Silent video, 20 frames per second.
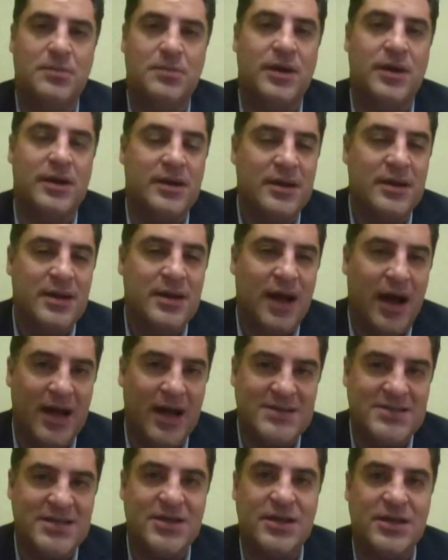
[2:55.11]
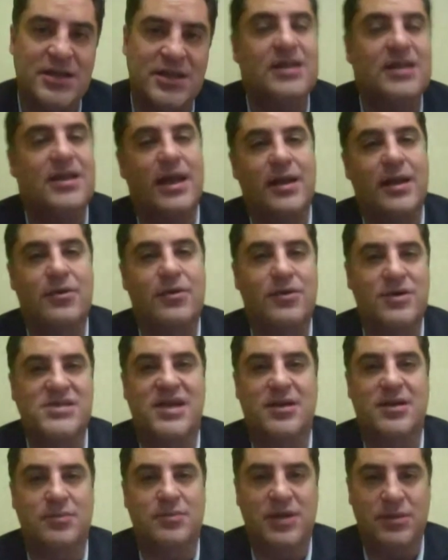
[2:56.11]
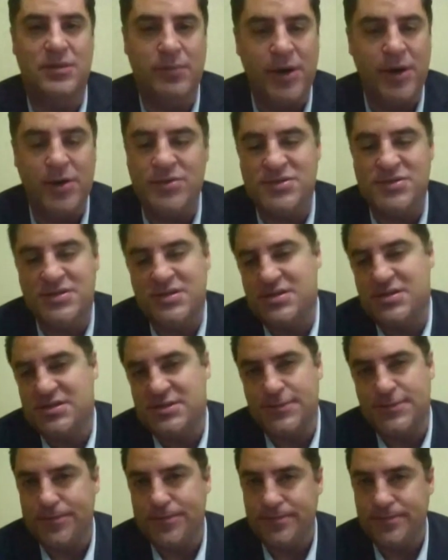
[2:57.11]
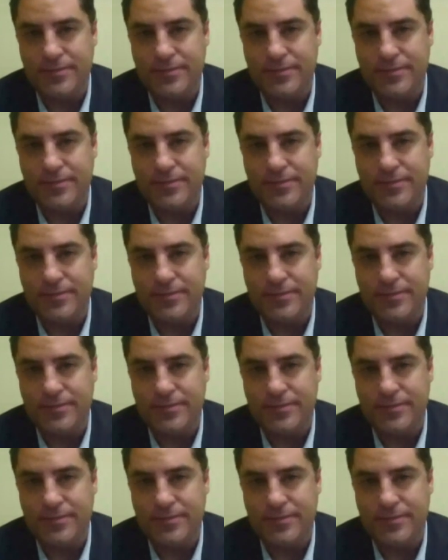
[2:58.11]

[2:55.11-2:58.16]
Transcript: But I'll tell you the thing that irritated me the most is